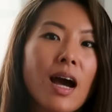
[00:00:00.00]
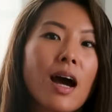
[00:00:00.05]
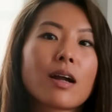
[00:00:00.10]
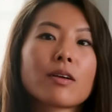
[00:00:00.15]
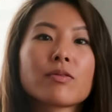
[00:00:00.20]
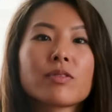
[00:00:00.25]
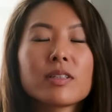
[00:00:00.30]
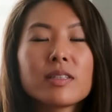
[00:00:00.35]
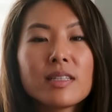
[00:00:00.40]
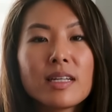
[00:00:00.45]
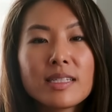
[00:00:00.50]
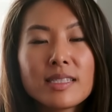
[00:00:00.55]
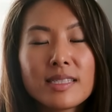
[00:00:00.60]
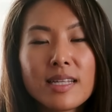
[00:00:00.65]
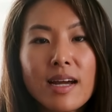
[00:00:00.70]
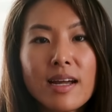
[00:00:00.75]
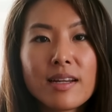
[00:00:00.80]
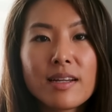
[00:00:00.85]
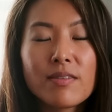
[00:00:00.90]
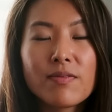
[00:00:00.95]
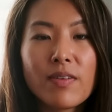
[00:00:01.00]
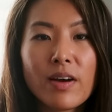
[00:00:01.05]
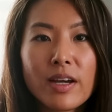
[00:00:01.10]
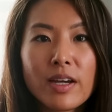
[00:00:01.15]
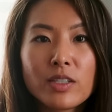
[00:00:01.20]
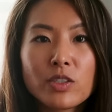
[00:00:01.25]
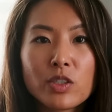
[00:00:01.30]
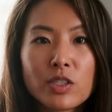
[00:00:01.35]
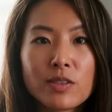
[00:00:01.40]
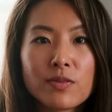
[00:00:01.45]
I realized that if
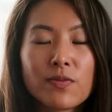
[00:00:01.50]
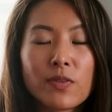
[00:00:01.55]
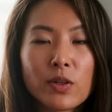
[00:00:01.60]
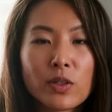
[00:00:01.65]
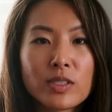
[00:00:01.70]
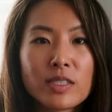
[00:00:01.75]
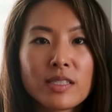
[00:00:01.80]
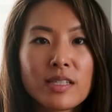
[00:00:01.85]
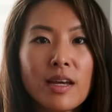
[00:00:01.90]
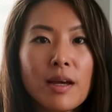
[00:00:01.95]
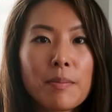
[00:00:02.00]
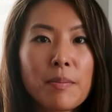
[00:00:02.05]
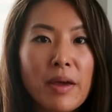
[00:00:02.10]
I just first